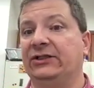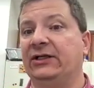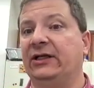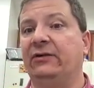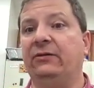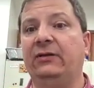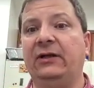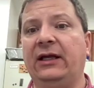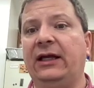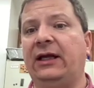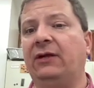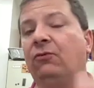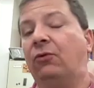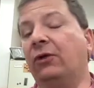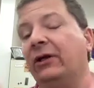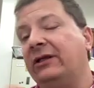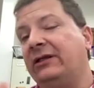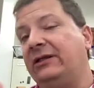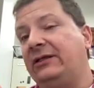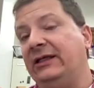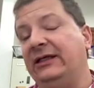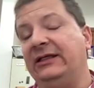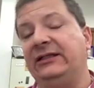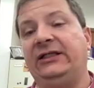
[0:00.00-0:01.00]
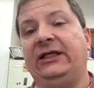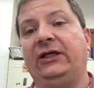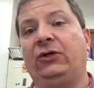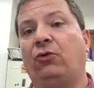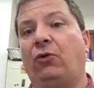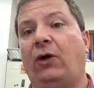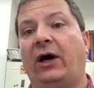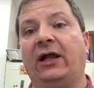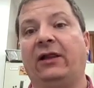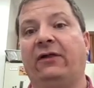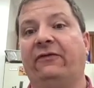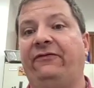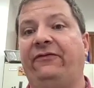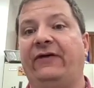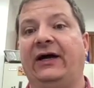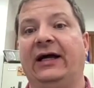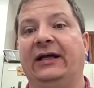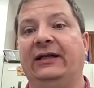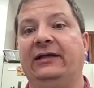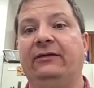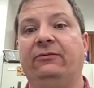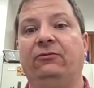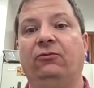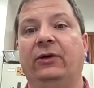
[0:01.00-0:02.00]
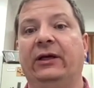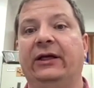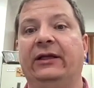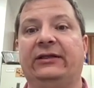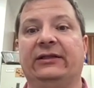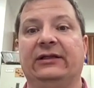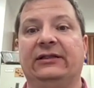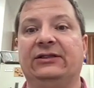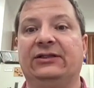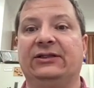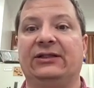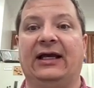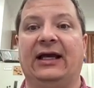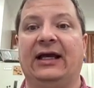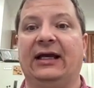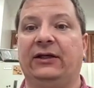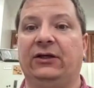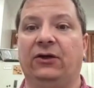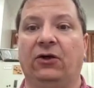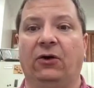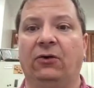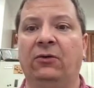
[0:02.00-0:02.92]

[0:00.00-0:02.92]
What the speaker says: And one of the things he qualified with is saying,